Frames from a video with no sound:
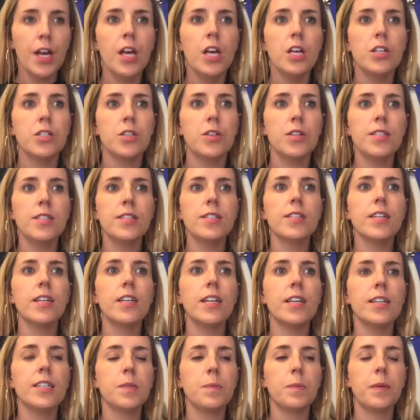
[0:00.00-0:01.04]
So this is going to
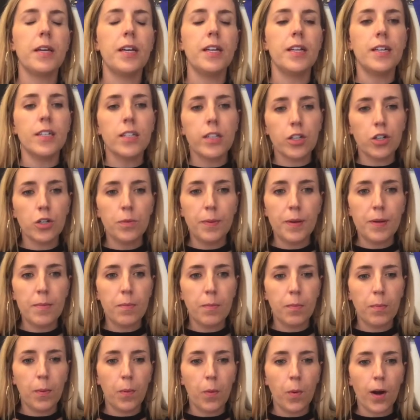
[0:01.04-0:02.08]
explain a little bit
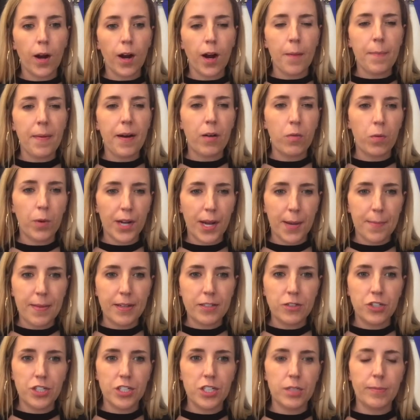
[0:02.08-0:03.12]
more about what I
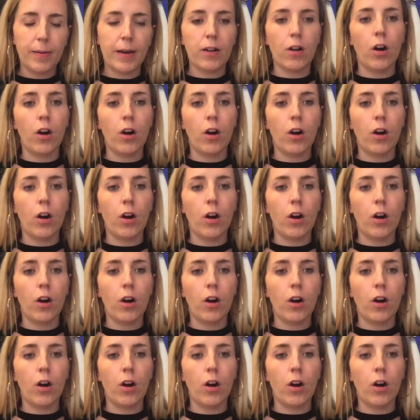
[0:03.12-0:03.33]
mentioned about